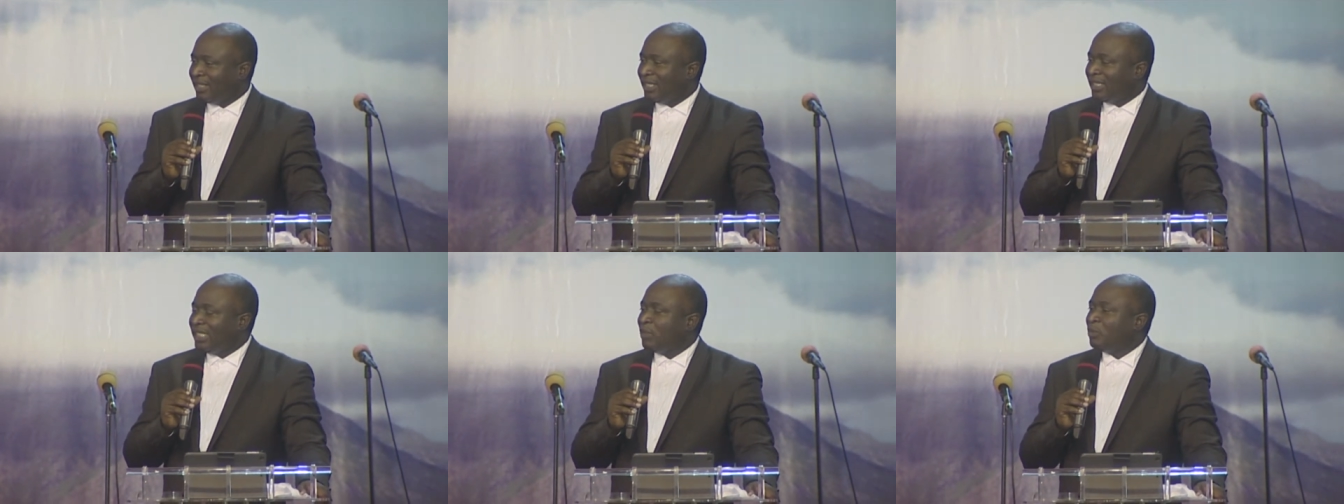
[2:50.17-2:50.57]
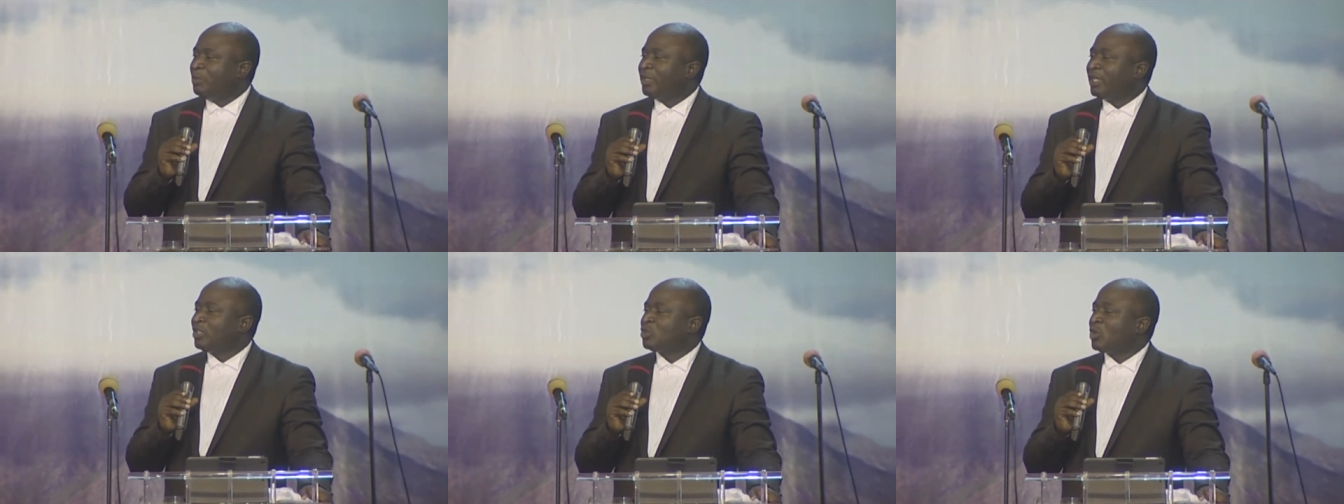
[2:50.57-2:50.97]
They will
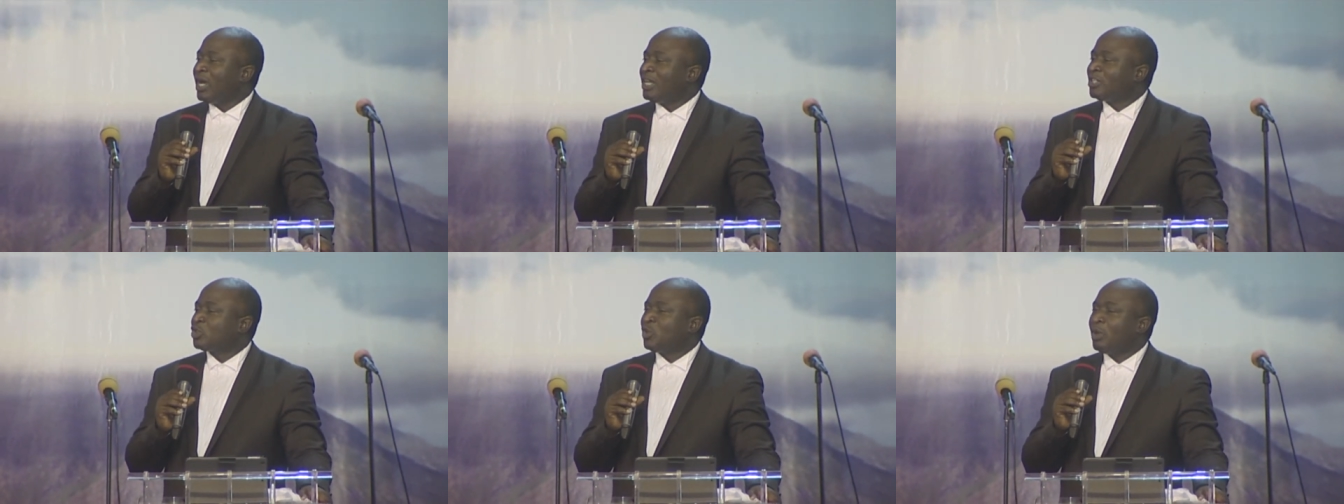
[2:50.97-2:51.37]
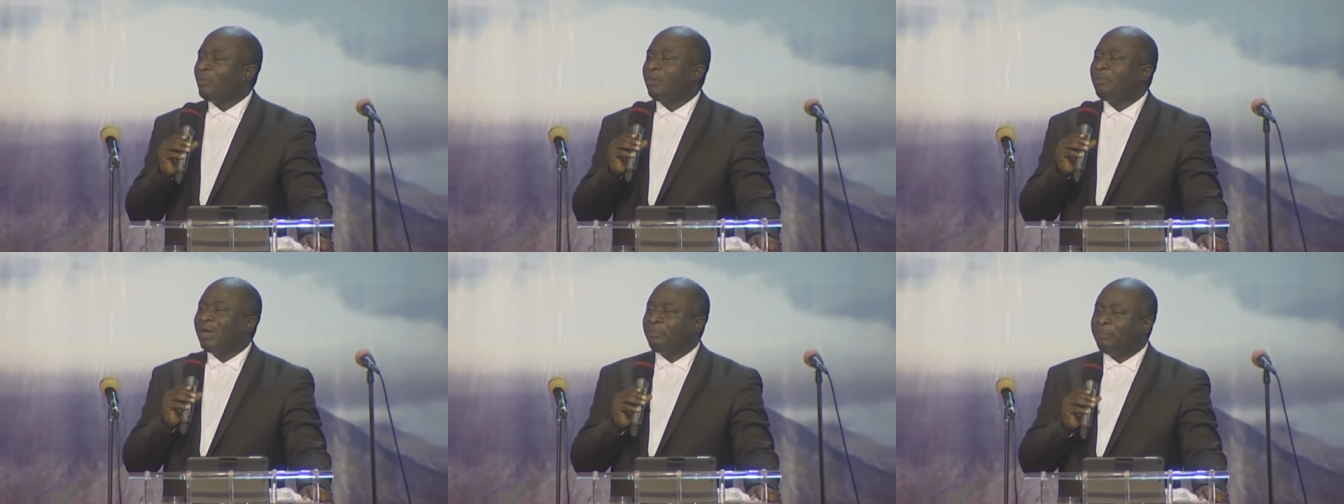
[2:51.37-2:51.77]
begin to ask you about
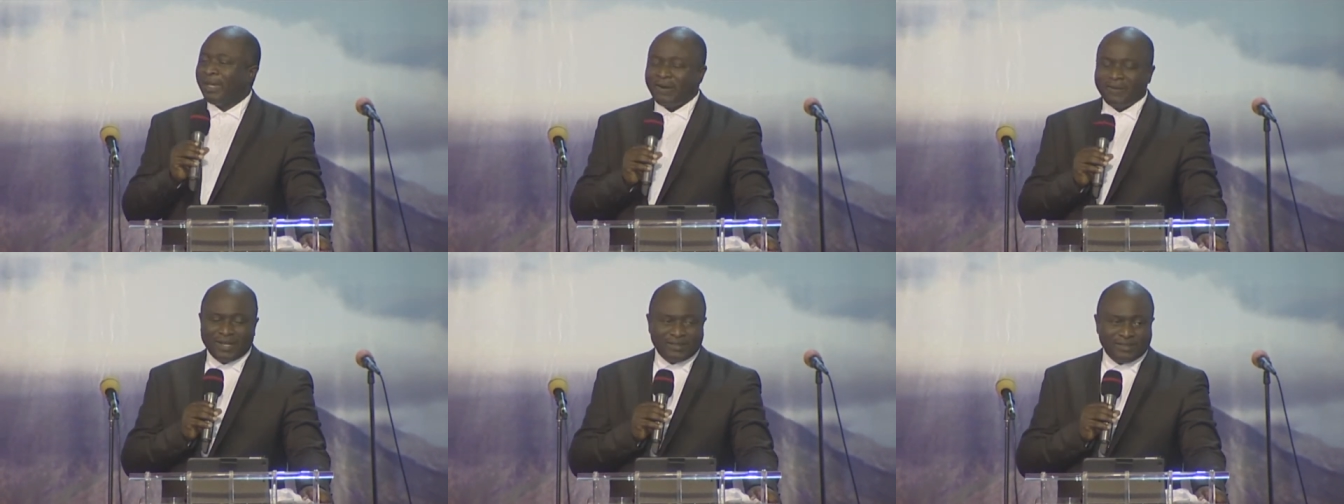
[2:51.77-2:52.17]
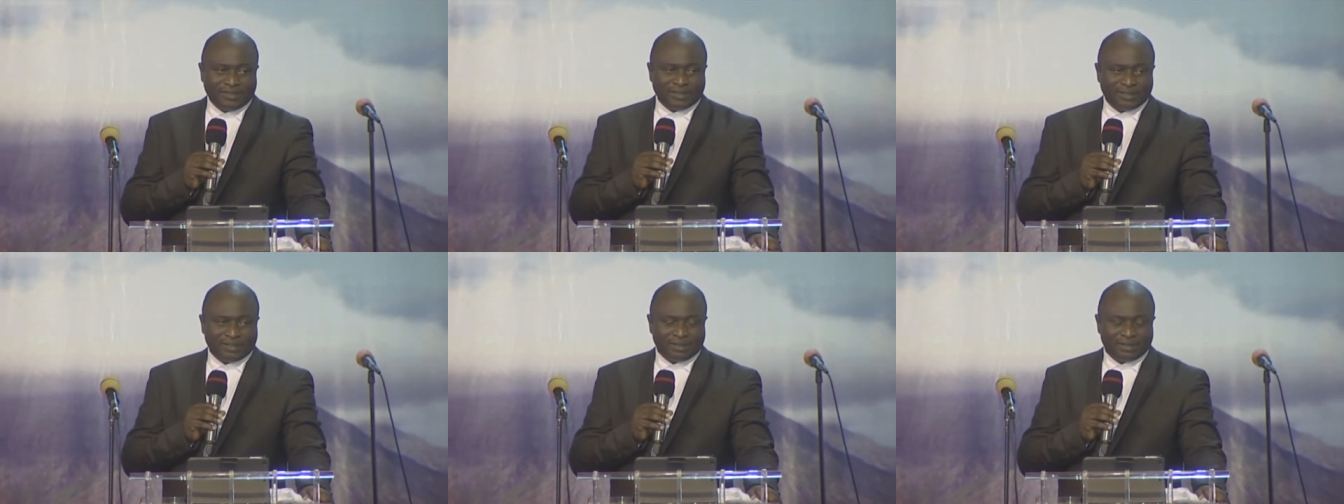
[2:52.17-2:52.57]
my
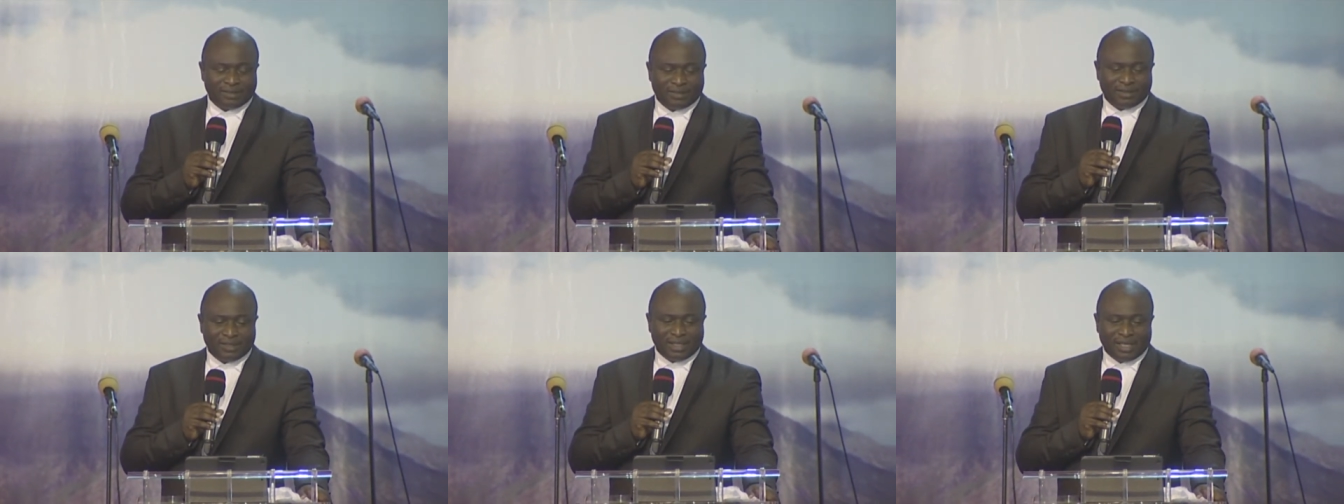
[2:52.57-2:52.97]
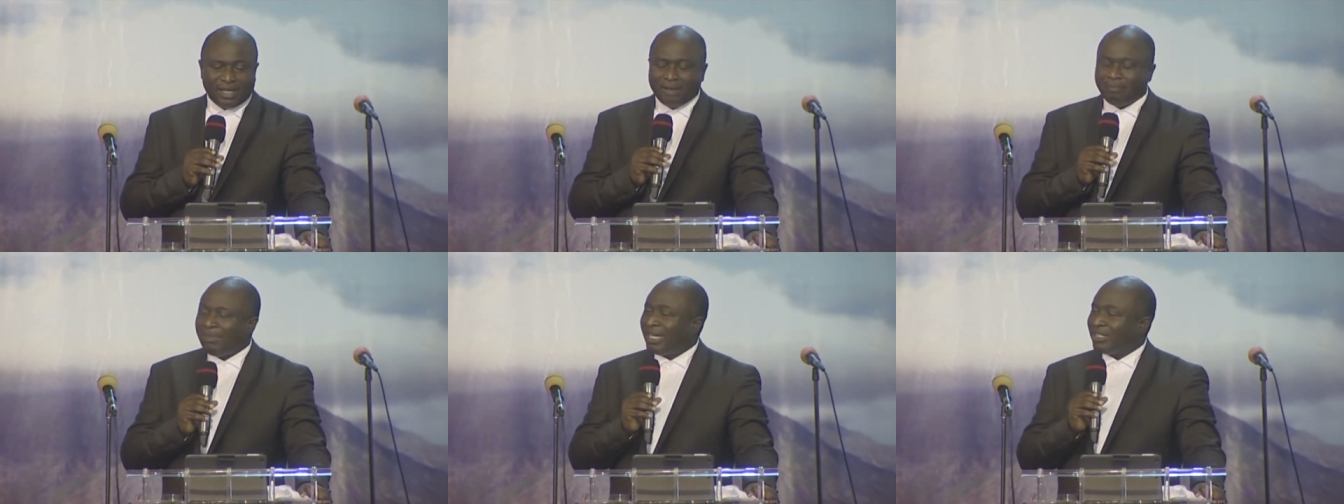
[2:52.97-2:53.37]
parents,
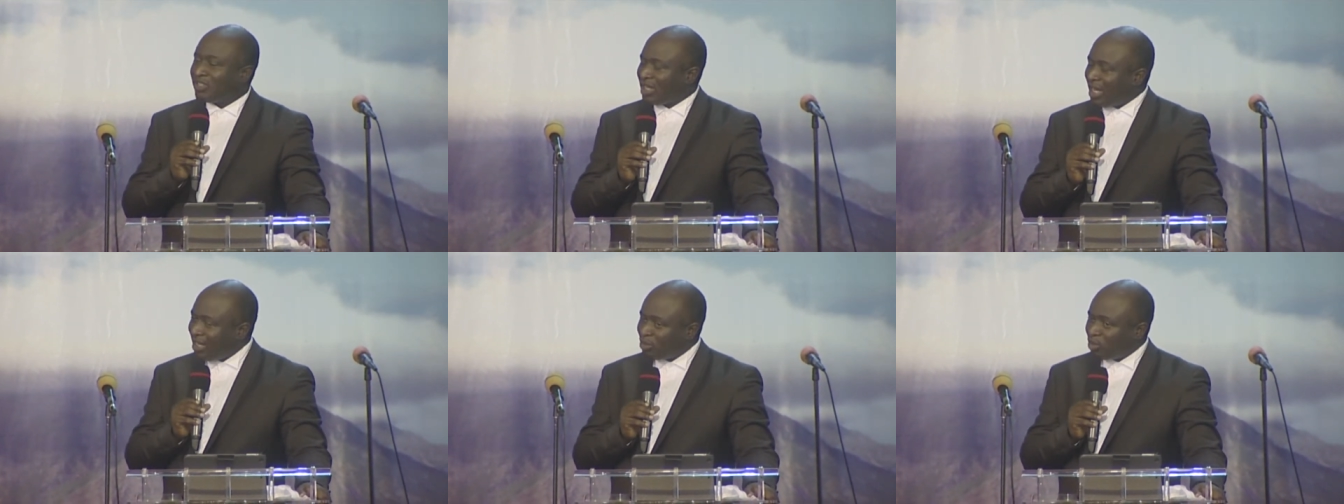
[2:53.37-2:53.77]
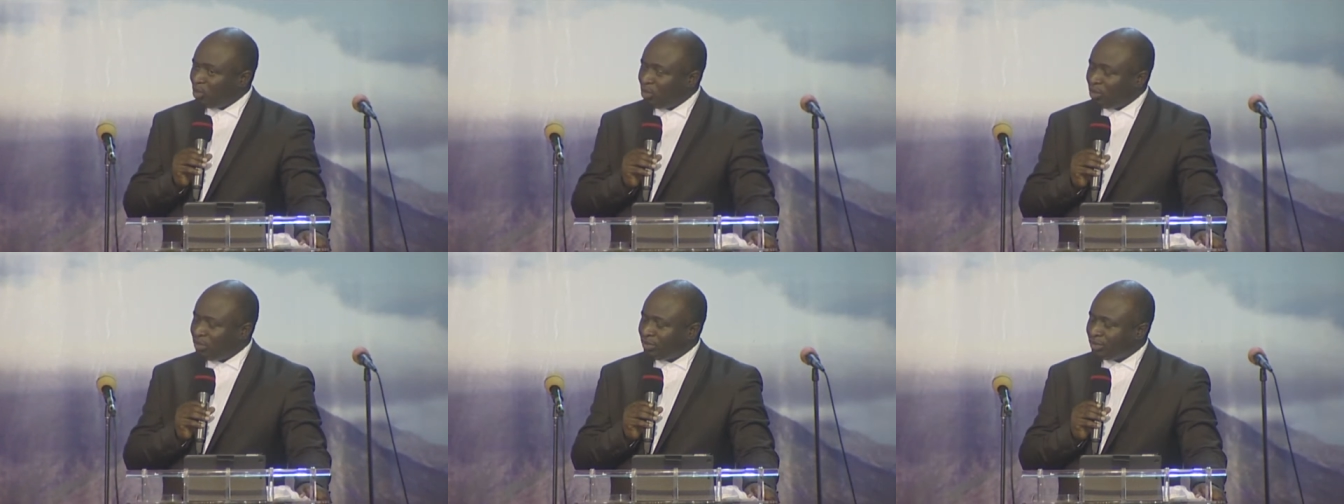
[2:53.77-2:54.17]
my childhood,